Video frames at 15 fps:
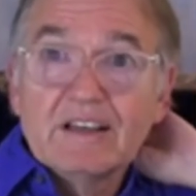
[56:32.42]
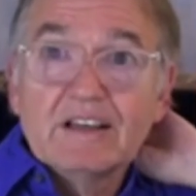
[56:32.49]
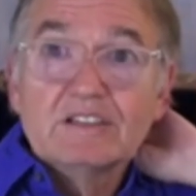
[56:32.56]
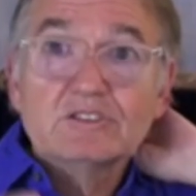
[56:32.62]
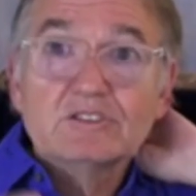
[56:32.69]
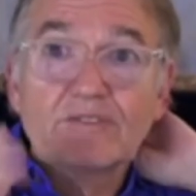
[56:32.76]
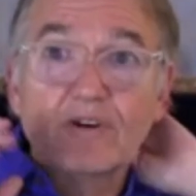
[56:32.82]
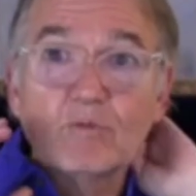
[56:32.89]

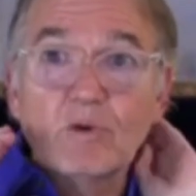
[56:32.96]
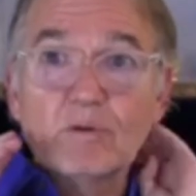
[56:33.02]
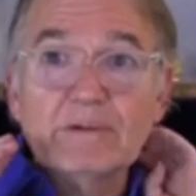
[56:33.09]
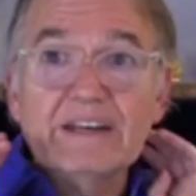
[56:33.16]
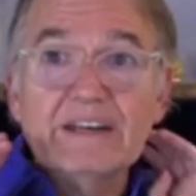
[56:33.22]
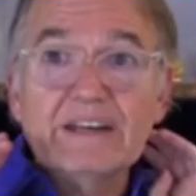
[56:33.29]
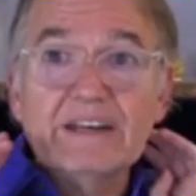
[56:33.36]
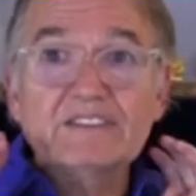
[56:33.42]
So if a woman
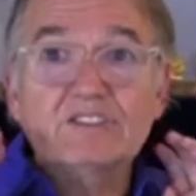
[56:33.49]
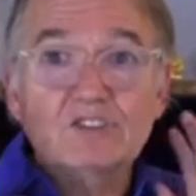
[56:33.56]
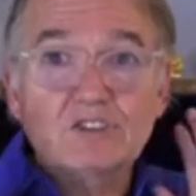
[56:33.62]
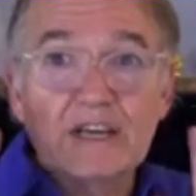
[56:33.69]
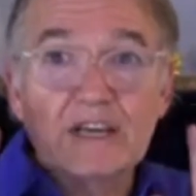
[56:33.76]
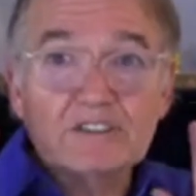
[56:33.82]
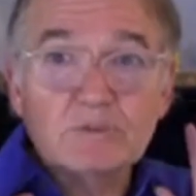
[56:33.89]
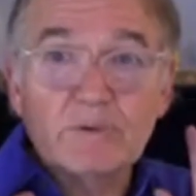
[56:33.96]
has a
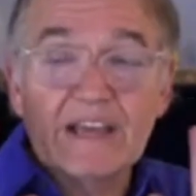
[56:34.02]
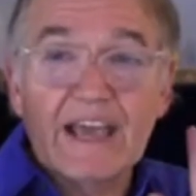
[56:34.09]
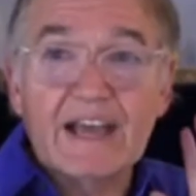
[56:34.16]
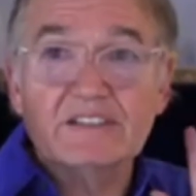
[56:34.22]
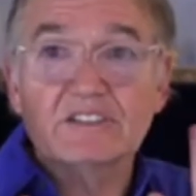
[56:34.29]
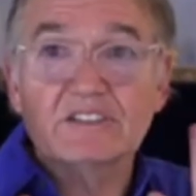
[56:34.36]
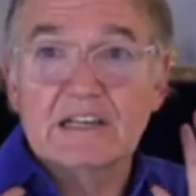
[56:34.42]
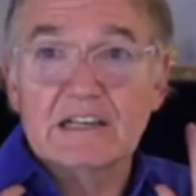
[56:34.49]
stress
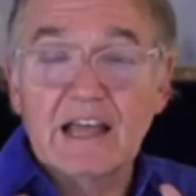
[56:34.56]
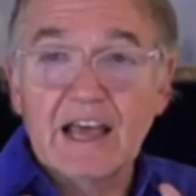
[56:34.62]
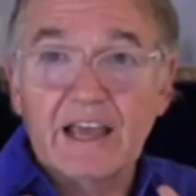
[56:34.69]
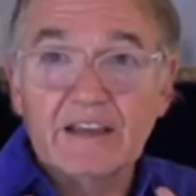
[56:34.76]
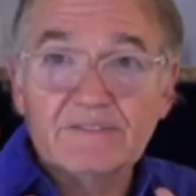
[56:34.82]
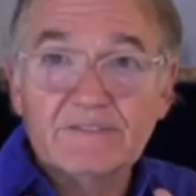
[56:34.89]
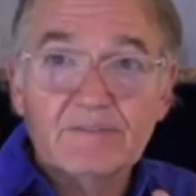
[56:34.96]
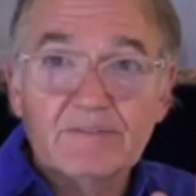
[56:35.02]
reaction in
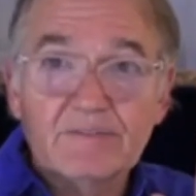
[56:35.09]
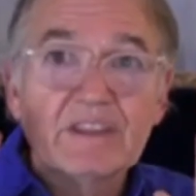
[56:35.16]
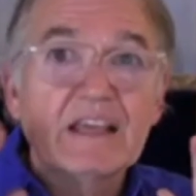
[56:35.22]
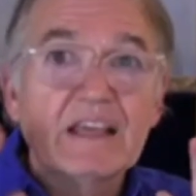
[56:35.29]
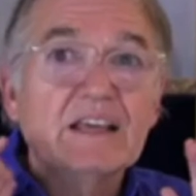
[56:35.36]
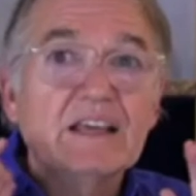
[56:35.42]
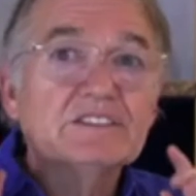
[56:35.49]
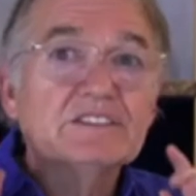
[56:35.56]
life,
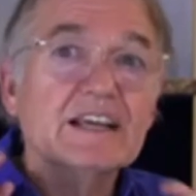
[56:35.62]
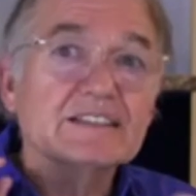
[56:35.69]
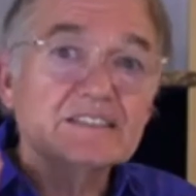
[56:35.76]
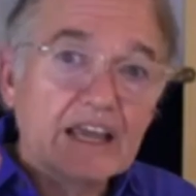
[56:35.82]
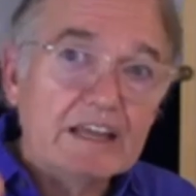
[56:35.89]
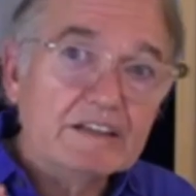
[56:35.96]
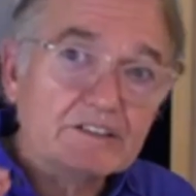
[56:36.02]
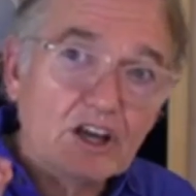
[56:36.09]
she has
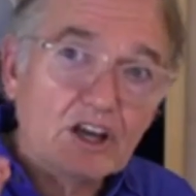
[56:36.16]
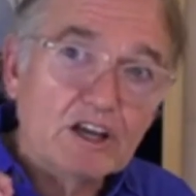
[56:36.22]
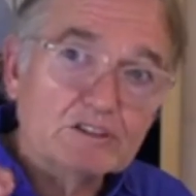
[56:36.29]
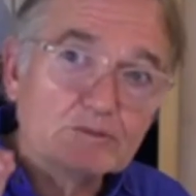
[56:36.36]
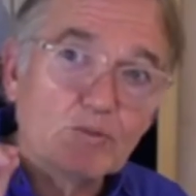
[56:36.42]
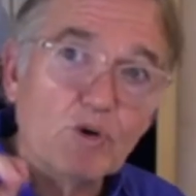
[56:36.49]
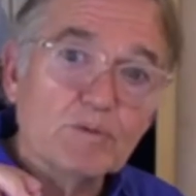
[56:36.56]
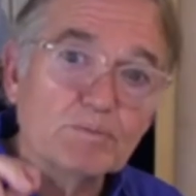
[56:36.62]
8
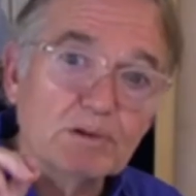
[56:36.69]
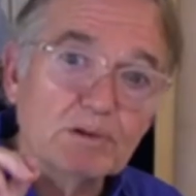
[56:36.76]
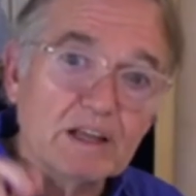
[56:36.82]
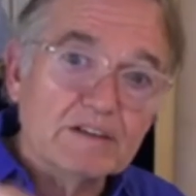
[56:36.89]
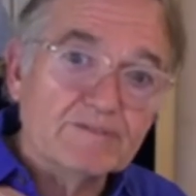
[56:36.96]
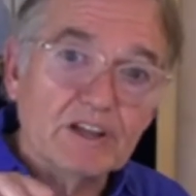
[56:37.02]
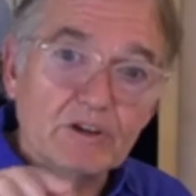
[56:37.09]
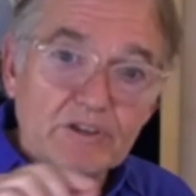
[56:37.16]
times more
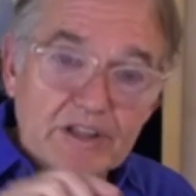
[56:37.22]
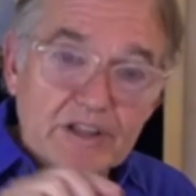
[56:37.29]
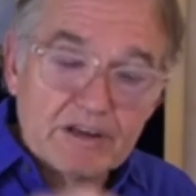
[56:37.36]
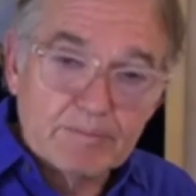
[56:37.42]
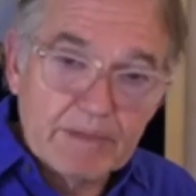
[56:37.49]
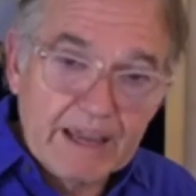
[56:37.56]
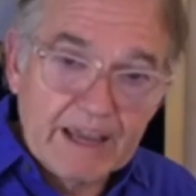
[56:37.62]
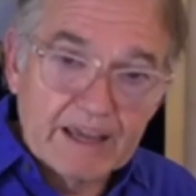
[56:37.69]
blood flow than a
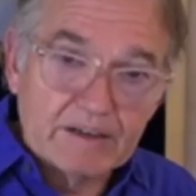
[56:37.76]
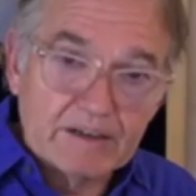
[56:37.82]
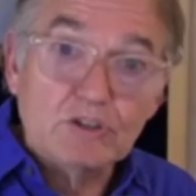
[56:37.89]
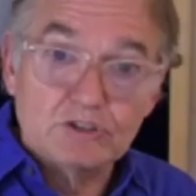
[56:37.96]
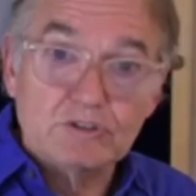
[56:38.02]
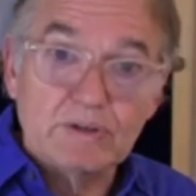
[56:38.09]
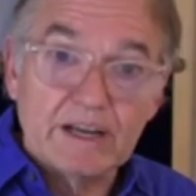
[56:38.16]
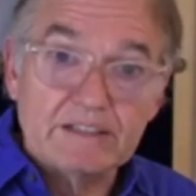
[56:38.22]
man who's
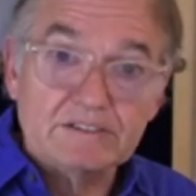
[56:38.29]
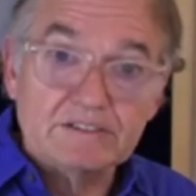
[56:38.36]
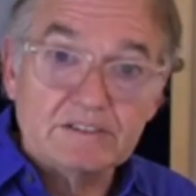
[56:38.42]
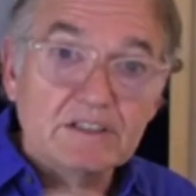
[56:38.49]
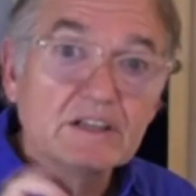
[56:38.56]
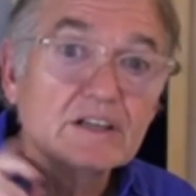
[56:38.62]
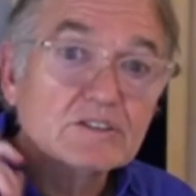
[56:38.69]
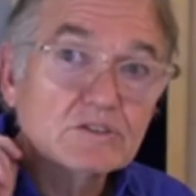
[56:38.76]
stressed
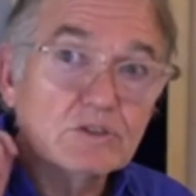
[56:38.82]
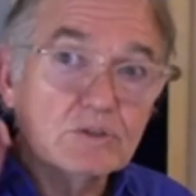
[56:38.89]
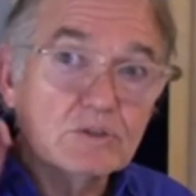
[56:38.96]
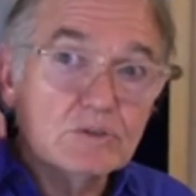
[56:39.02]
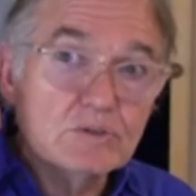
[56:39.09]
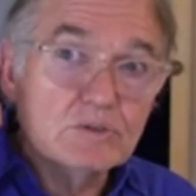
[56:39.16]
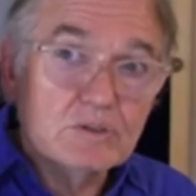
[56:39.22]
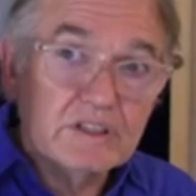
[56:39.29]

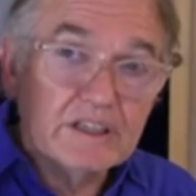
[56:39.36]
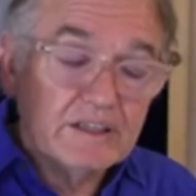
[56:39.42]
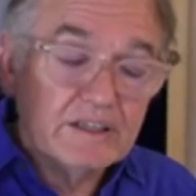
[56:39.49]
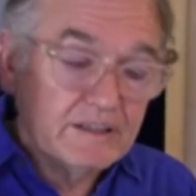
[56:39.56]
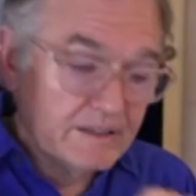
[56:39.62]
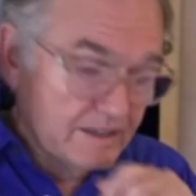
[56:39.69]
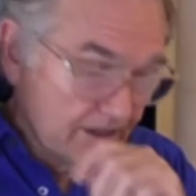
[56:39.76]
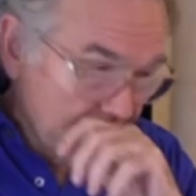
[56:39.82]
to
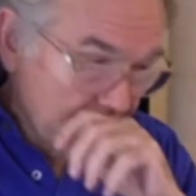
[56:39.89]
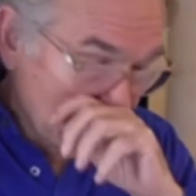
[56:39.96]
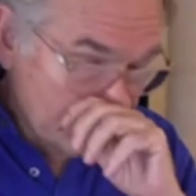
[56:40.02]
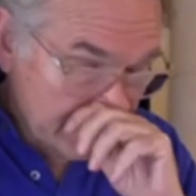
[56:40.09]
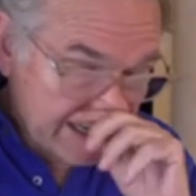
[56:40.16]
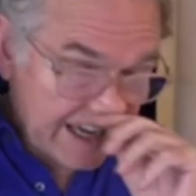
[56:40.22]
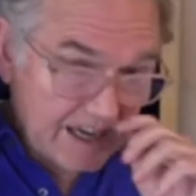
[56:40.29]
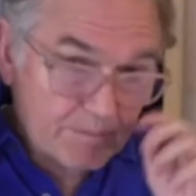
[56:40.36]
the
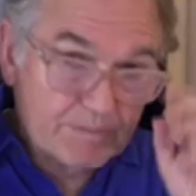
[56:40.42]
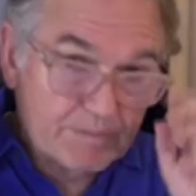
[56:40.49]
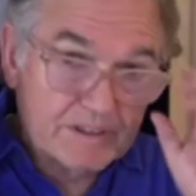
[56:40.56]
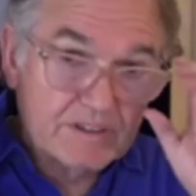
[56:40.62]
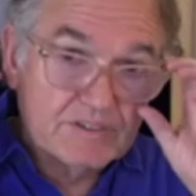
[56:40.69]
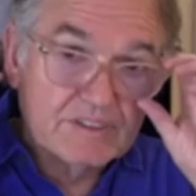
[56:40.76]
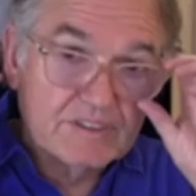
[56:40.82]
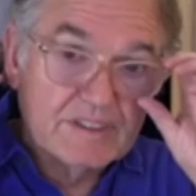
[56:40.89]

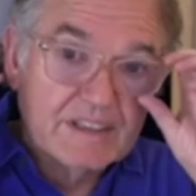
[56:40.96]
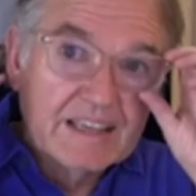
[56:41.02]
hippocampus.